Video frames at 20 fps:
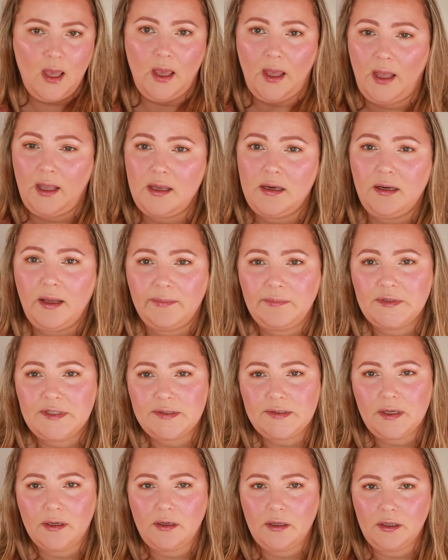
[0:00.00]
and I'm
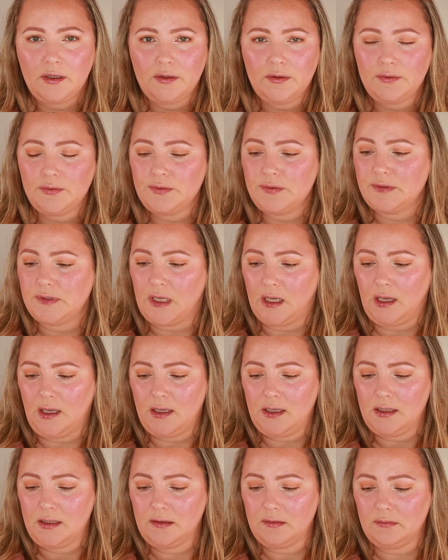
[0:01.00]
just going to use
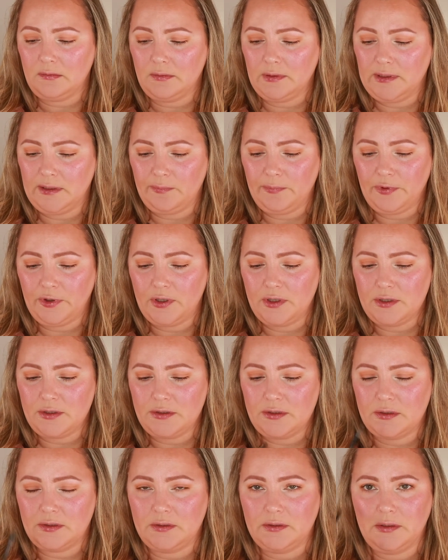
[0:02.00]
a lip
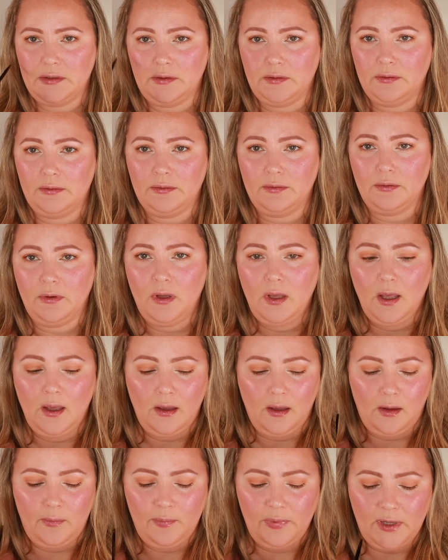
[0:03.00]
brush to
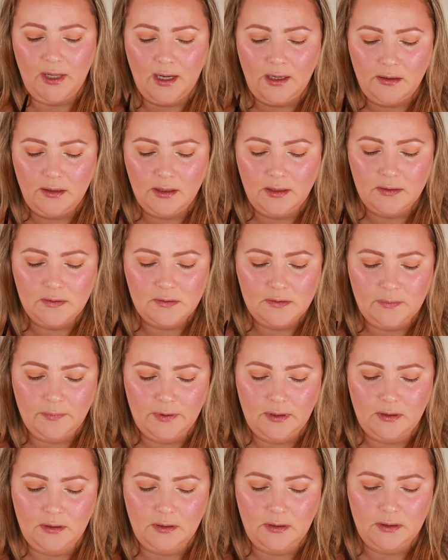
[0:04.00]
apply this
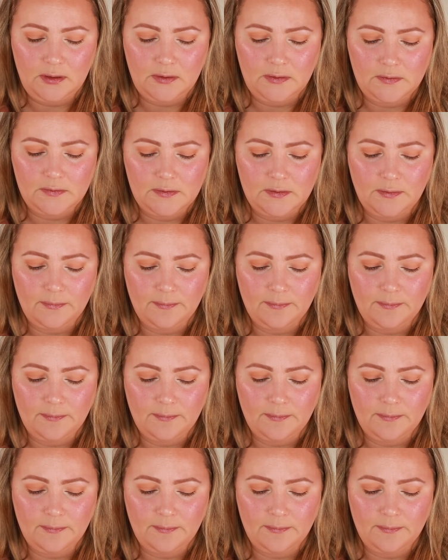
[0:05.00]
because